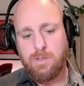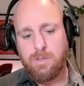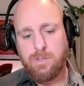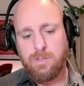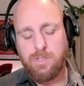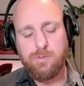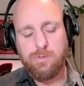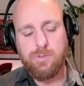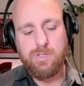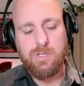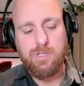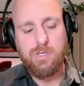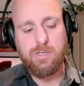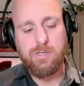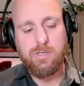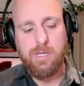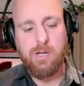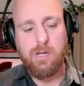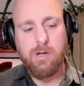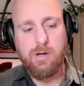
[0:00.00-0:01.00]
Do you still
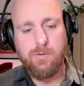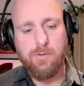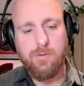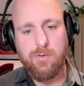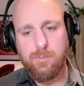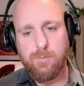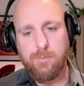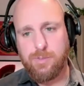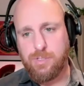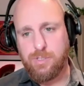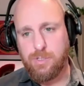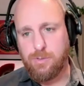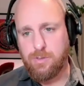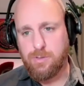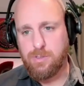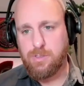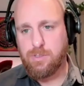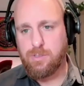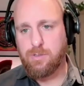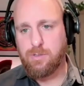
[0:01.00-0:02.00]
hear from
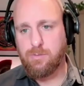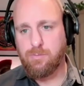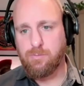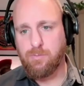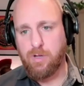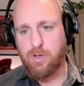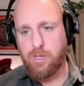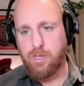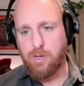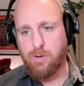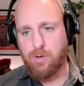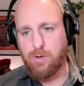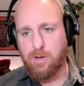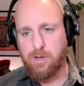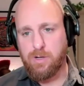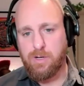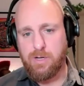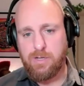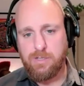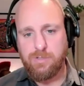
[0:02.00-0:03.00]
students while you were
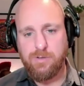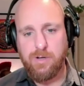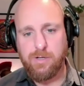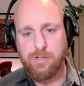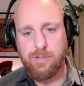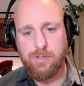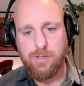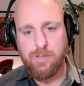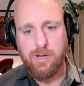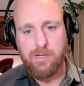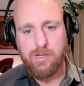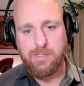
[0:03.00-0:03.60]
an instructor there?